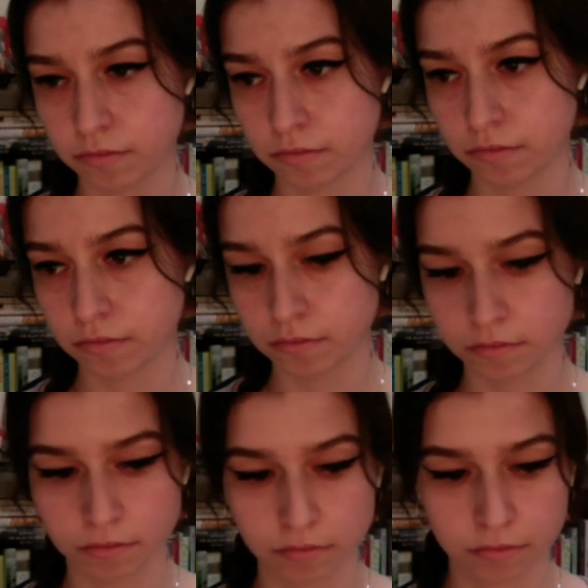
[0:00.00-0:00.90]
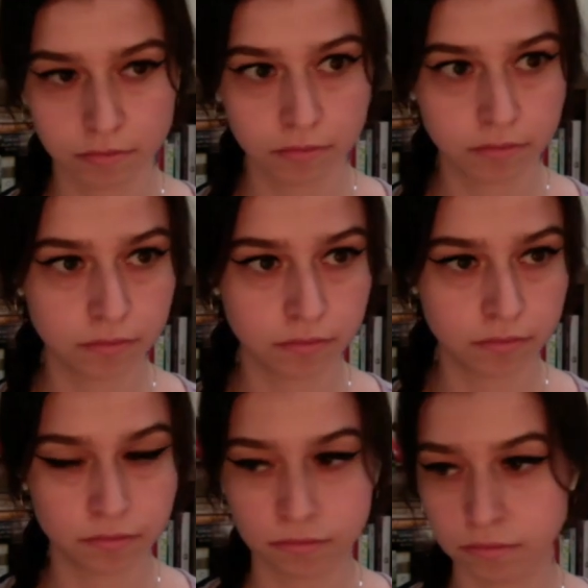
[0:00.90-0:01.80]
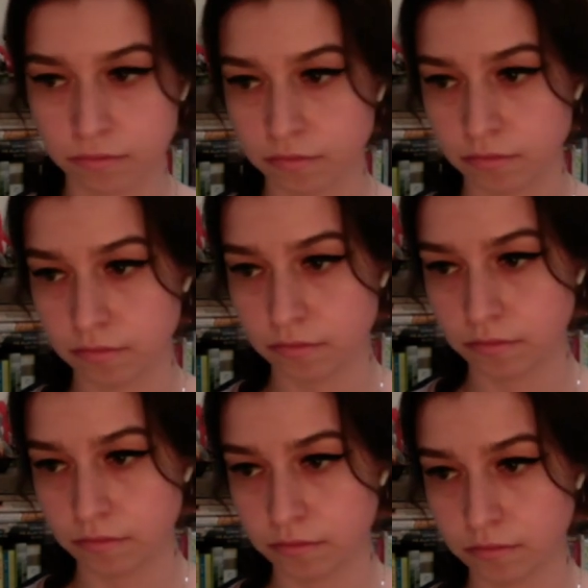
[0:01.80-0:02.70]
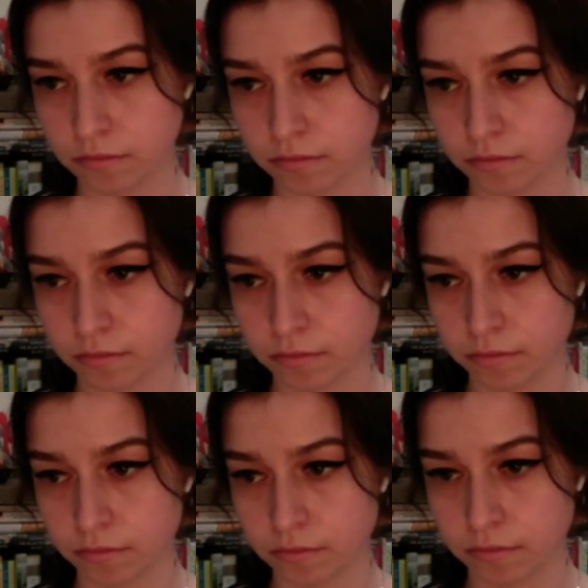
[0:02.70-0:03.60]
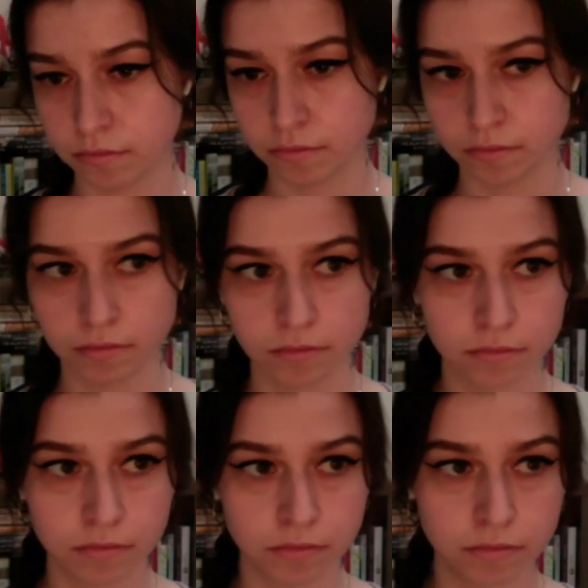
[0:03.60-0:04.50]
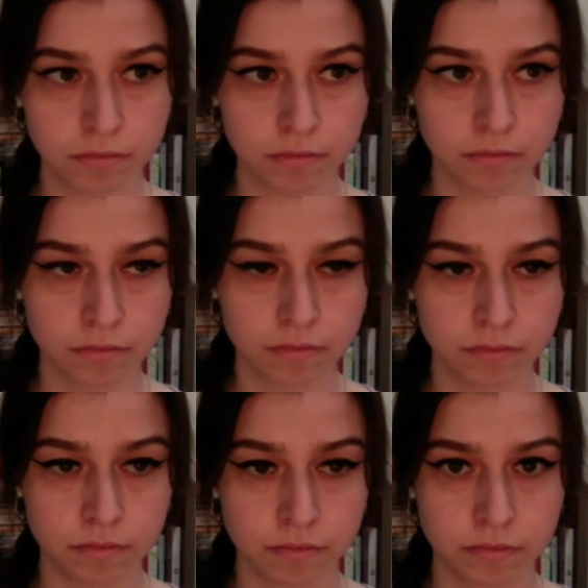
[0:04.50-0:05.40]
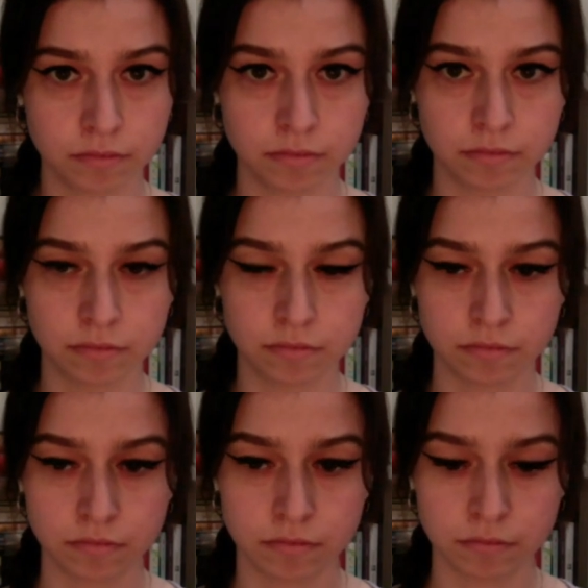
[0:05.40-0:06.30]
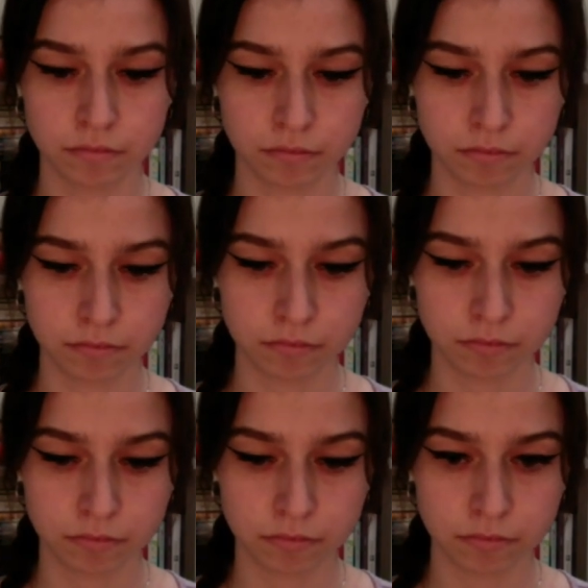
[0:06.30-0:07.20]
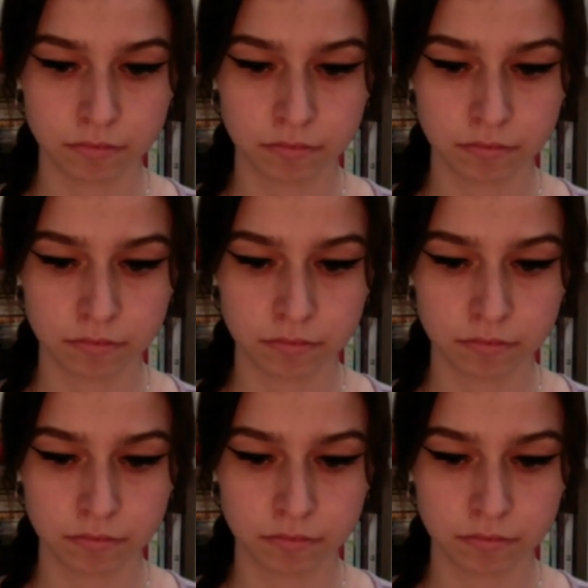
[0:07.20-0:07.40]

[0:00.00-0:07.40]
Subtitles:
(not speaking)